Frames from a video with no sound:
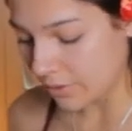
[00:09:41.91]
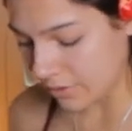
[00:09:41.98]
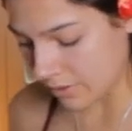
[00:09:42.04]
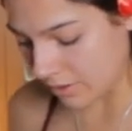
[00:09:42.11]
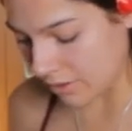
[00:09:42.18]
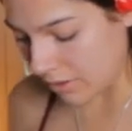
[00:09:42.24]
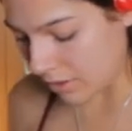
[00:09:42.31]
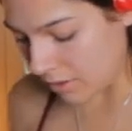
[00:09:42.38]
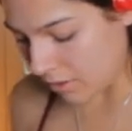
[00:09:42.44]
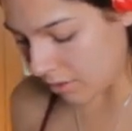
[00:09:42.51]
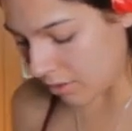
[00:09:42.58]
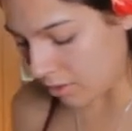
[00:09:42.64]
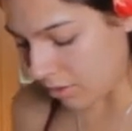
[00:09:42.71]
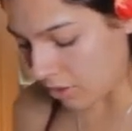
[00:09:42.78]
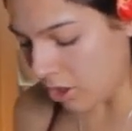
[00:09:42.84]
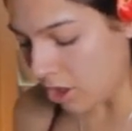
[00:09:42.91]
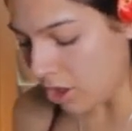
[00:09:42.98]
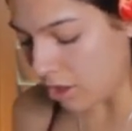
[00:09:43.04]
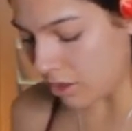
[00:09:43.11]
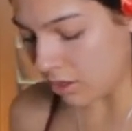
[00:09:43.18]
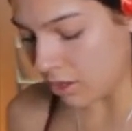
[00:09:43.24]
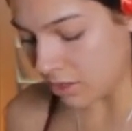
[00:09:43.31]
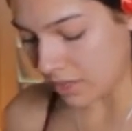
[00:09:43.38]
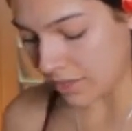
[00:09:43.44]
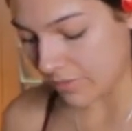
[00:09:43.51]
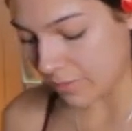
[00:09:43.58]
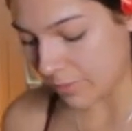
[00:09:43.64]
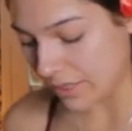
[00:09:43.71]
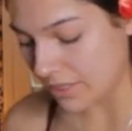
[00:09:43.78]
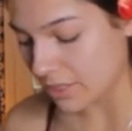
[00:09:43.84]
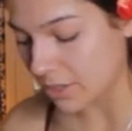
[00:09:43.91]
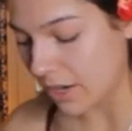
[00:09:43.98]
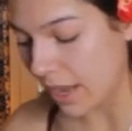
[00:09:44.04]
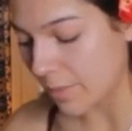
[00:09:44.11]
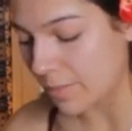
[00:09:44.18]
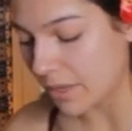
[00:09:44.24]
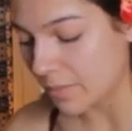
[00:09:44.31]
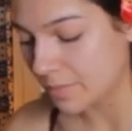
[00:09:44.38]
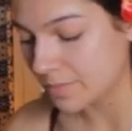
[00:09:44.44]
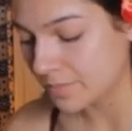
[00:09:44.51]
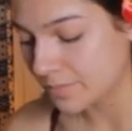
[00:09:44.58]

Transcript: if it means you're happy.